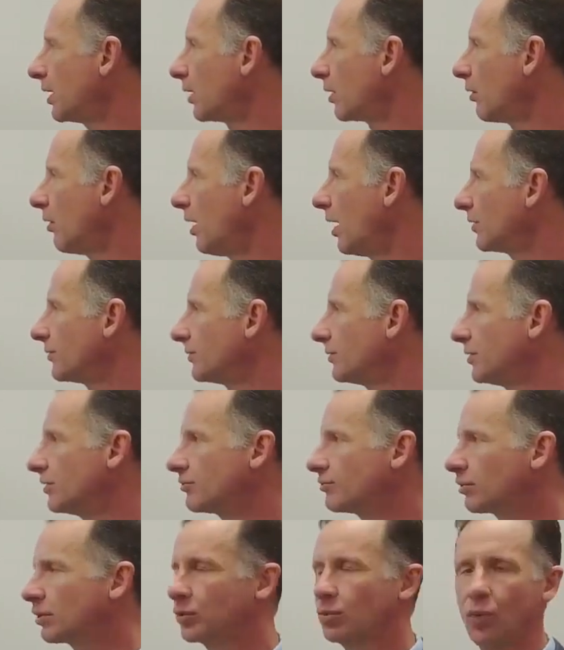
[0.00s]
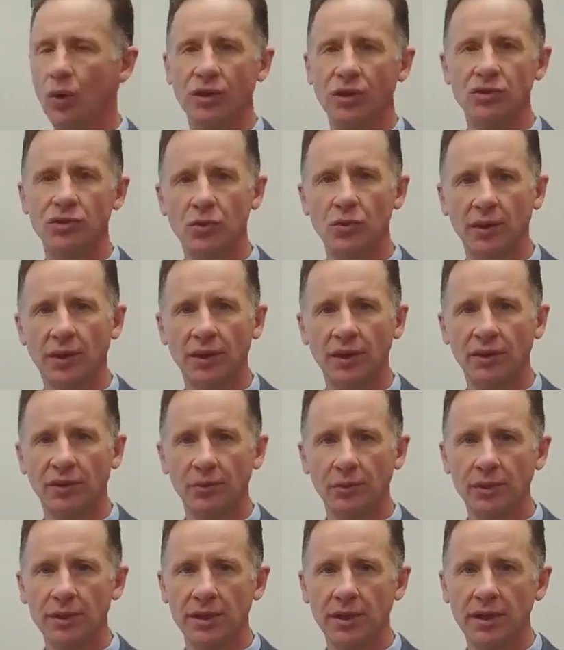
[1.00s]
across District
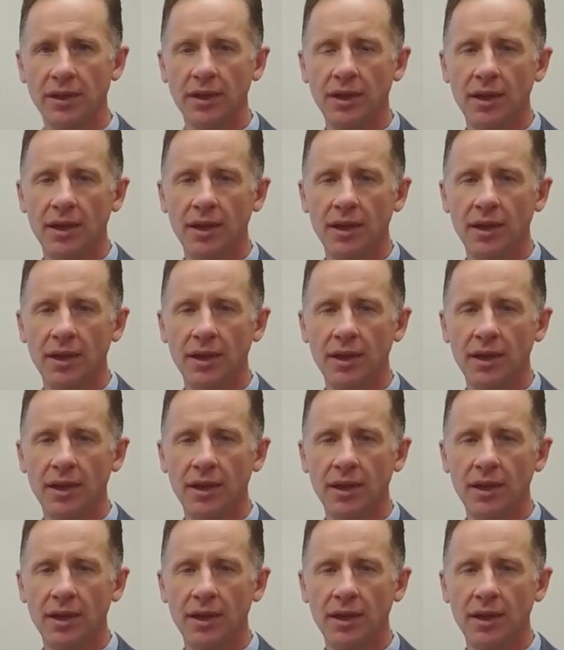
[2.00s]
123